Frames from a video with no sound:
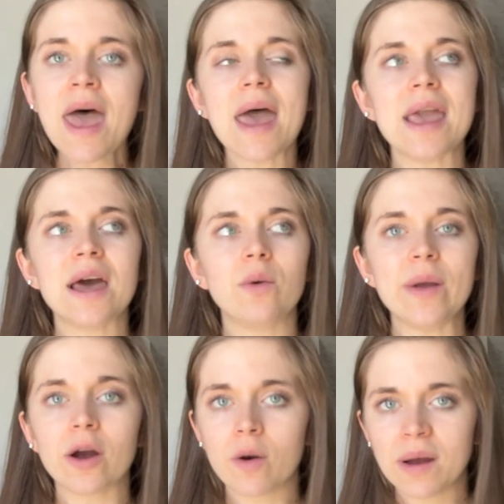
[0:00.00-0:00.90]
and
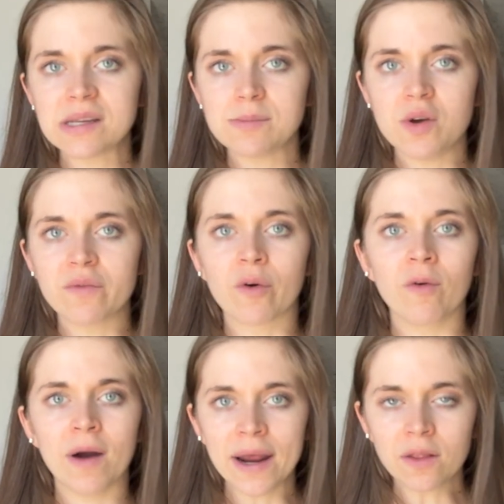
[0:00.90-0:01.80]
we are going to move
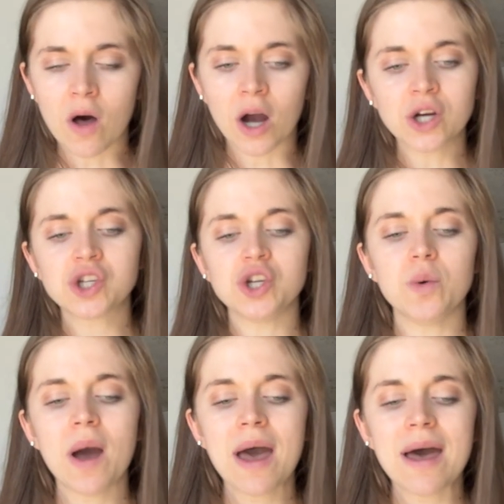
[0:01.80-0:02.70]
right along to